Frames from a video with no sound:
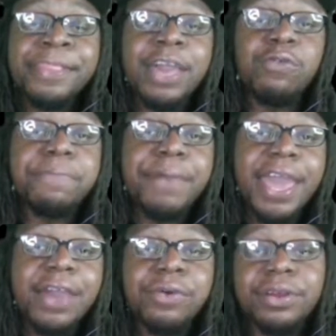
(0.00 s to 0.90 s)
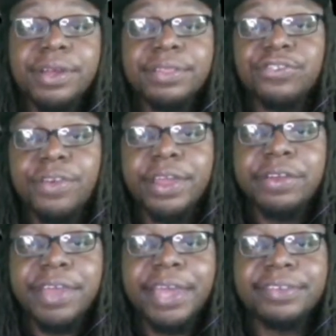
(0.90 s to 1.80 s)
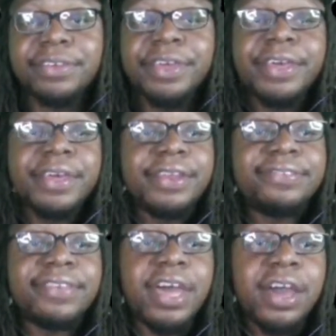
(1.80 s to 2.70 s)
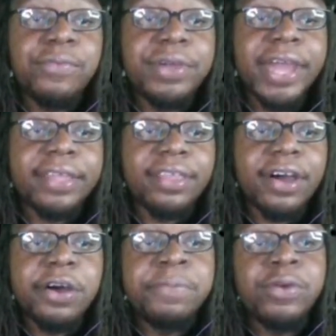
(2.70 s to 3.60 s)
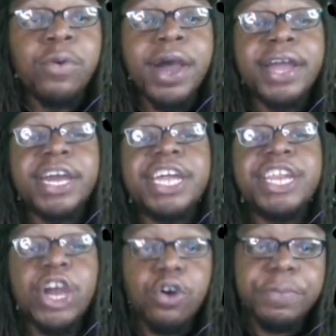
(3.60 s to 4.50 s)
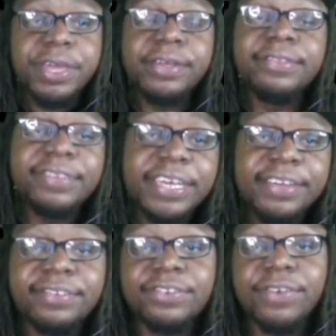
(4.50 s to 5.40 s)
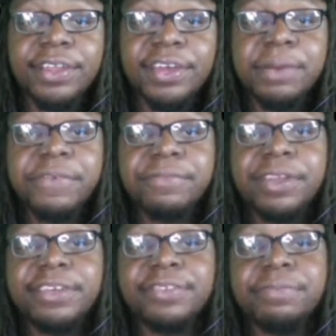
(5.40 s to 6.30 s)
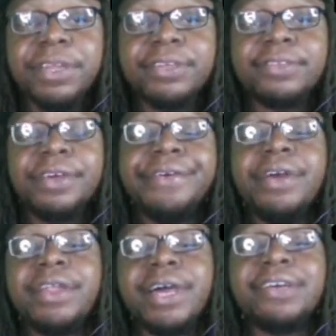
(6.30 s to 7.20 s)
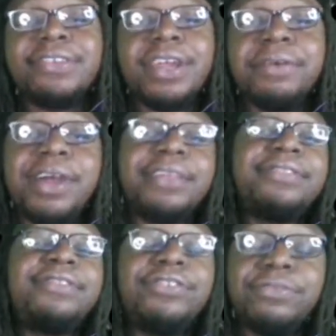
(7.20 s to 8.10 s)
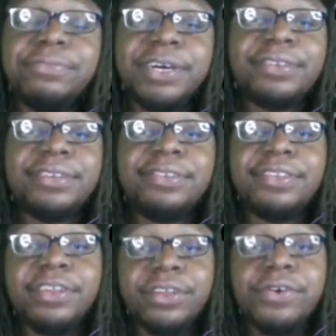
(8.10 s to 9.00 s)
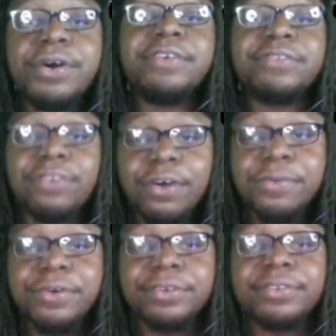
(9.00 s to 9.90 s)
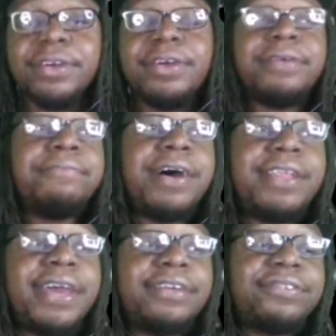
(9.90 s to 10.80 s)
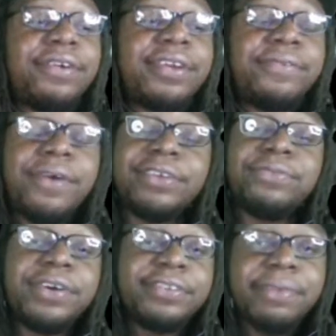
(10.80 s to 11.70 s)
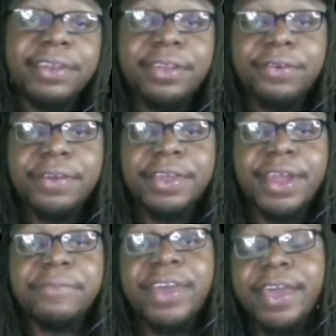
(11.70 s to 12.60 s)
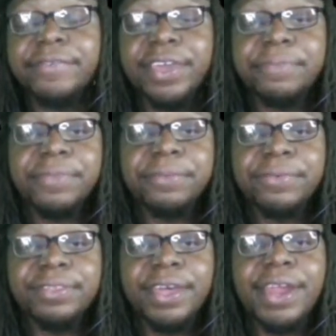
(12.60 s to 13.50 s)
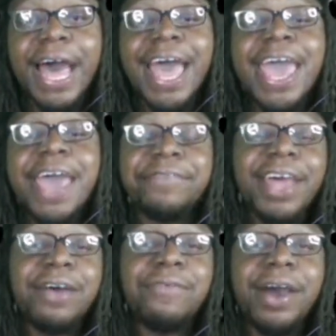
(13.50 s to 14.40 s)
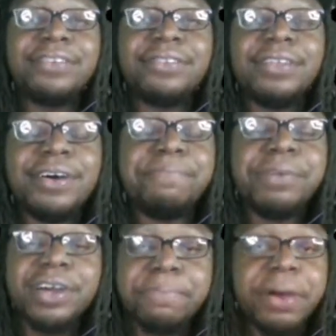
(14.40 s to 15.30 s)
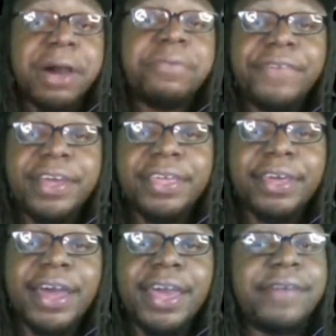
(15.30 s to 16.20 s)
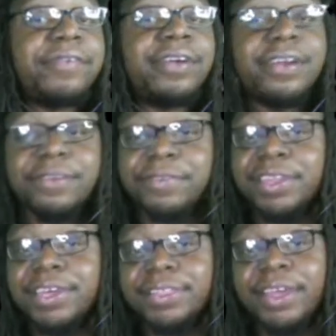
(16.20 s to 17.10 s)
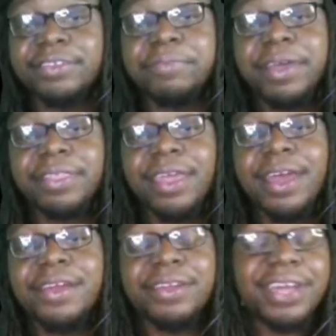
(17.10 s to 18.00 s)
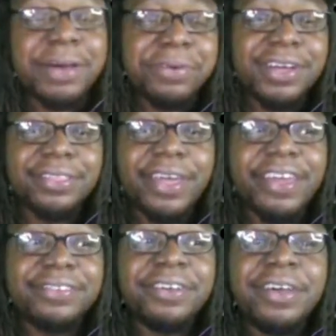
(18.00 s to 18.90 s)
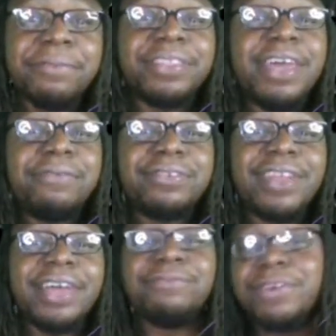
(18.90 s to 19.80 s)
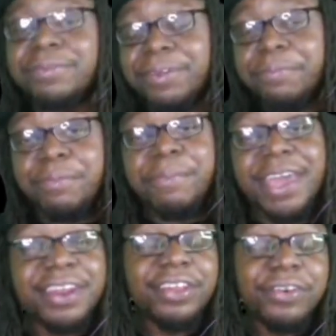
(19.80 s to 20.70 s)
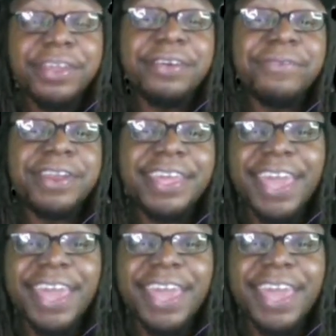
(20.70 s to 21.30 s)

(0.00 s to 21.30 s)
and we back with another trailer reaction. This time we got the Obi-Wan Kenobi teaser trailer coming from Disney Plus. Like I said, I'm not too much into the lore of Star Wars. My last show I don't watch was Mandalorian. I have kept up with that. I have not watched the Book of Boba Fett yet. I haven't heard really good things about that. I heard a couple good things, but that was like what the Mandalorian when it